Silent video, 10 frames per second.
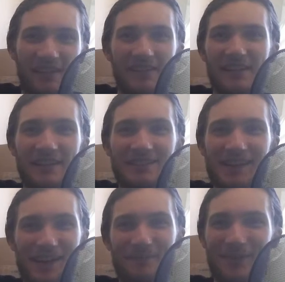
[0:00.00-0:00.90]
at any time.
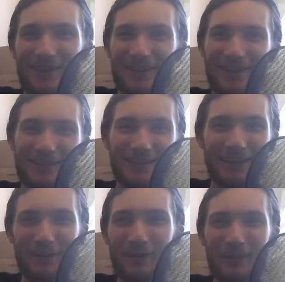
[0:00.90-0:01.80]
You
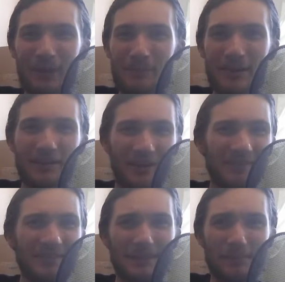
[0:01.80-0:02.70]
know, it may not
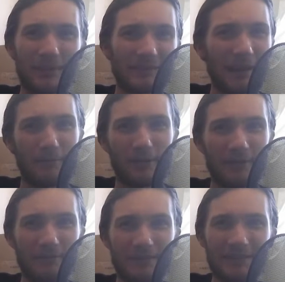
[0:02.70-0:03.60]
seem like that big of a
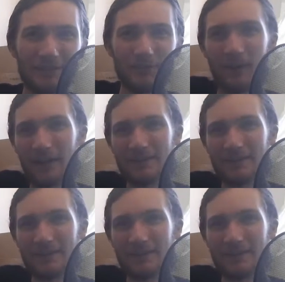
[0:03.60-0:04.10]
deal, but,